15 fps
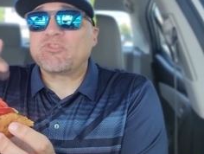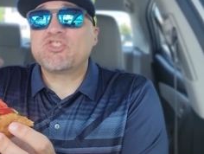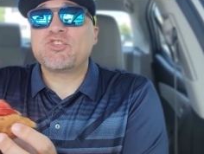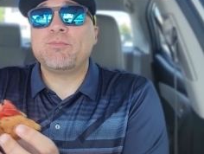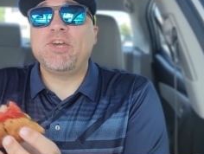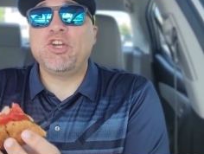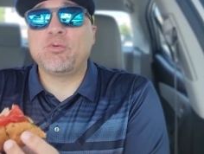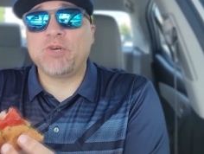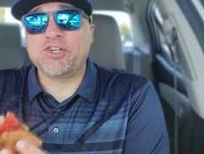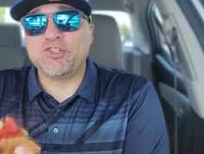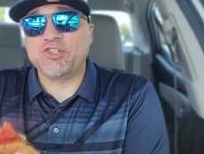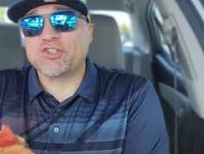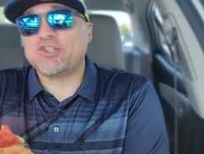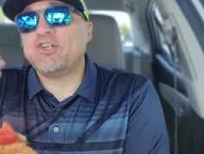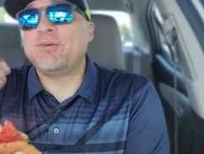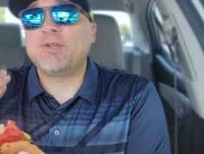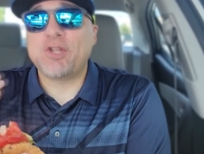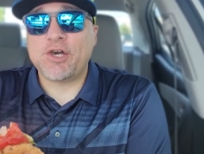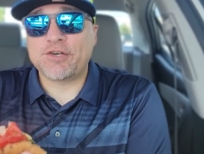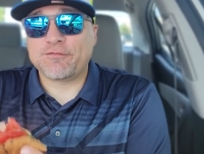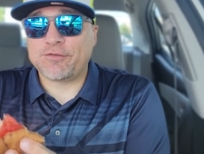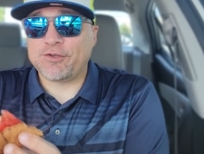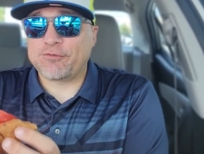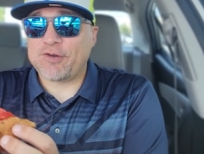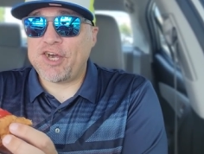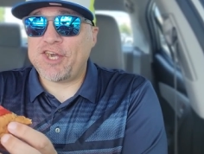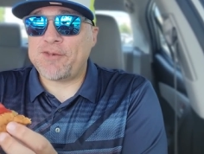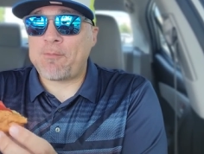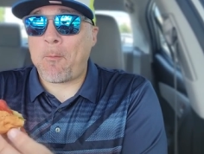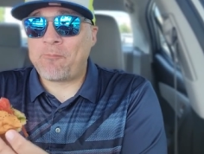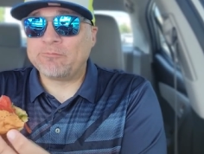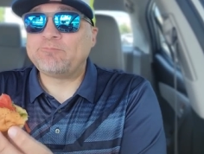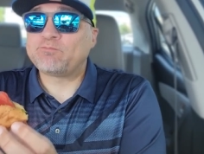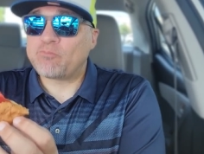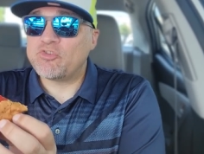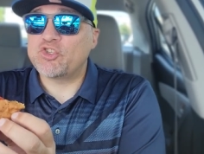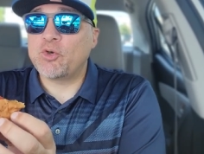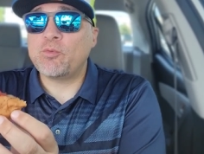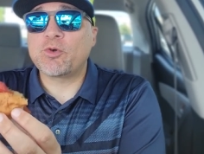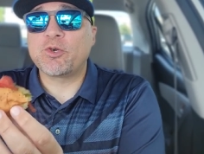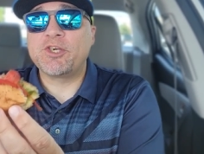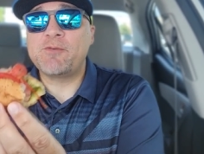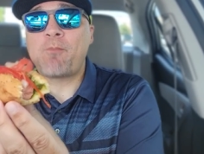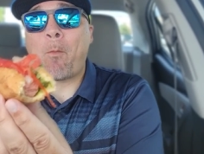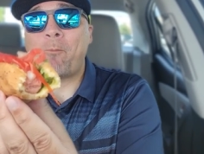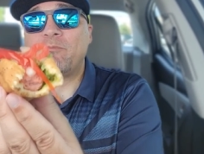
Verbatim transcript: Tomato wanted to come along for the ride. Don't worry.